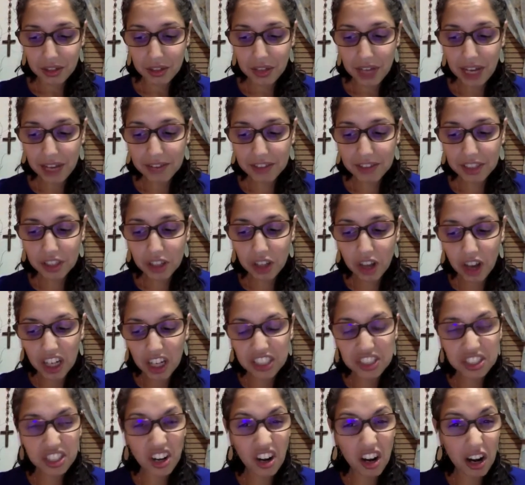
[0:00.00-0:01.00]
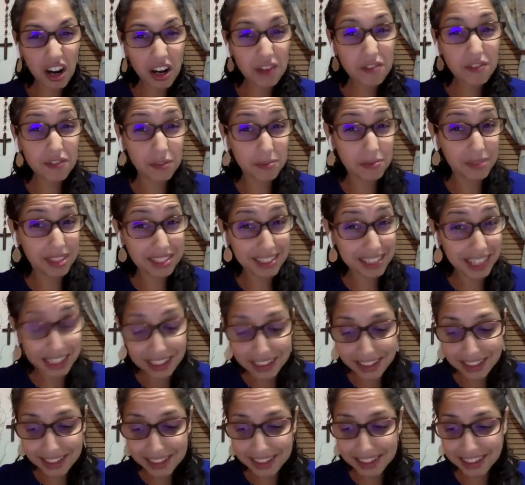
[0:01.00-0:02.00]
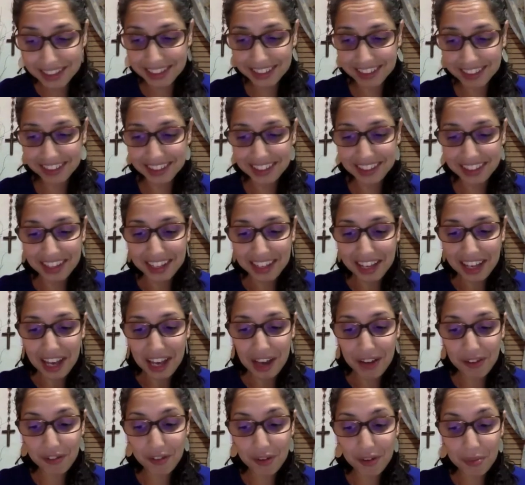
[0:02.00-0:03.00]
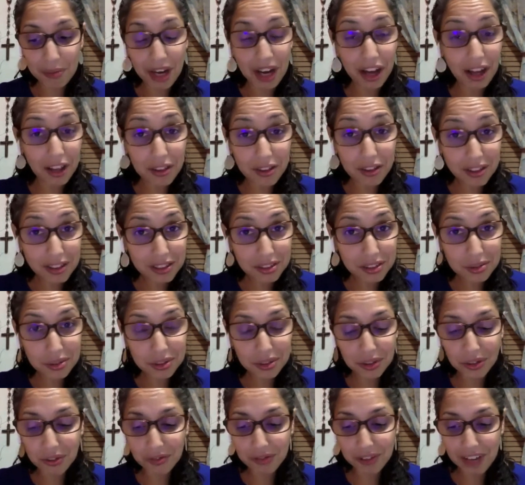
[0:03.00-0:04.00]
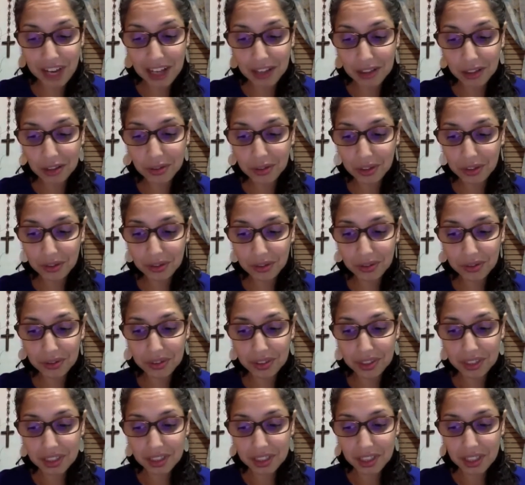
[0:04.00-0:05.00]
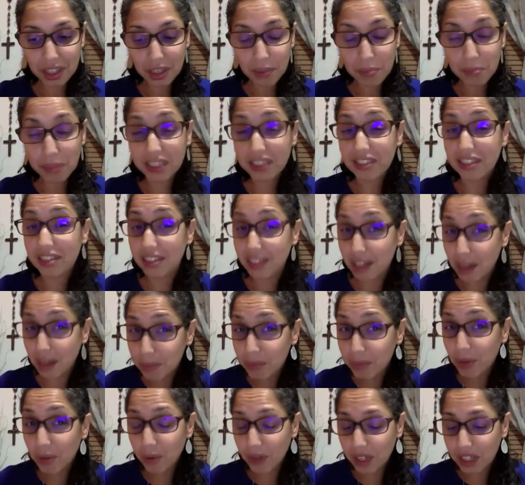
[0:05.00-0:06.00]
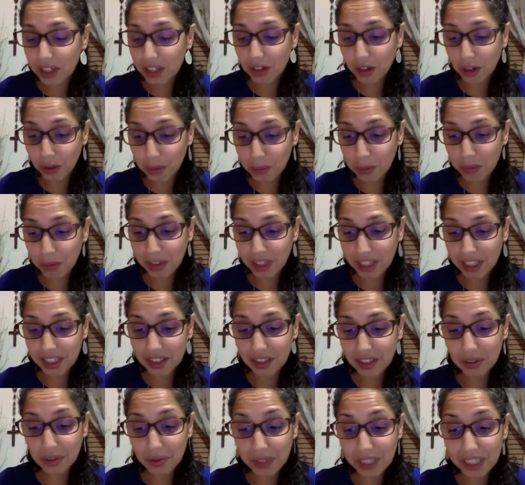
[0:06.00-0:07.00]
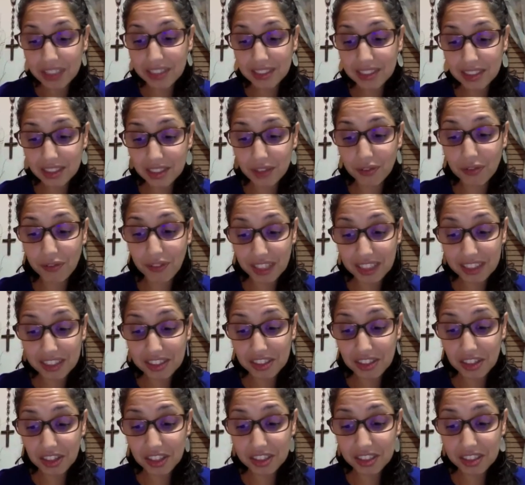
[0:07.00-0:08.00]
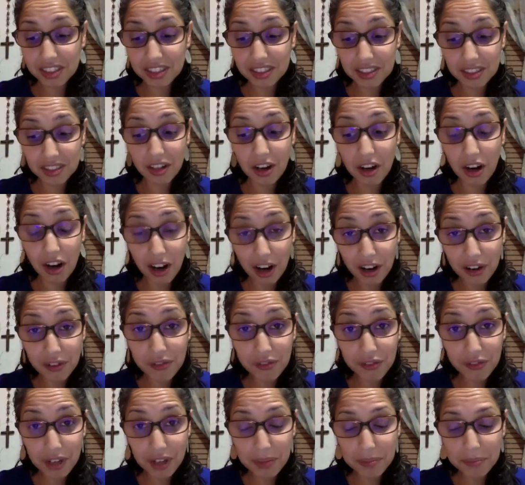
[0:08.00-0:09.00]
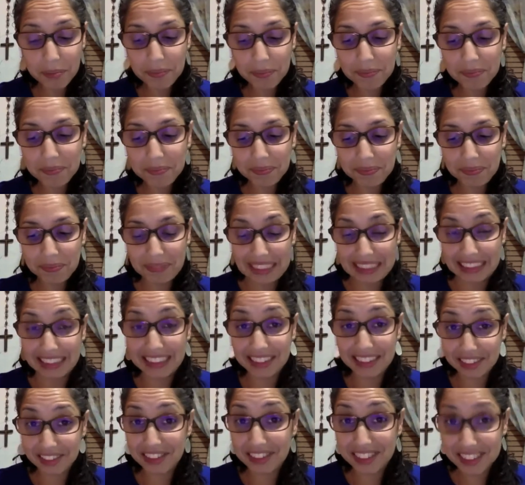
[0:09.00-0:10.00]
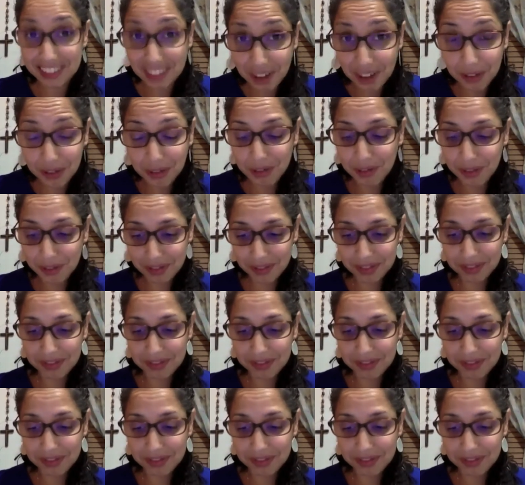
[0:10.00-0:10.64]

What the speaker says: You have to guard your heart from Satan and from others who don't value you. But the number one culprit you need to defend your heart from is yourself.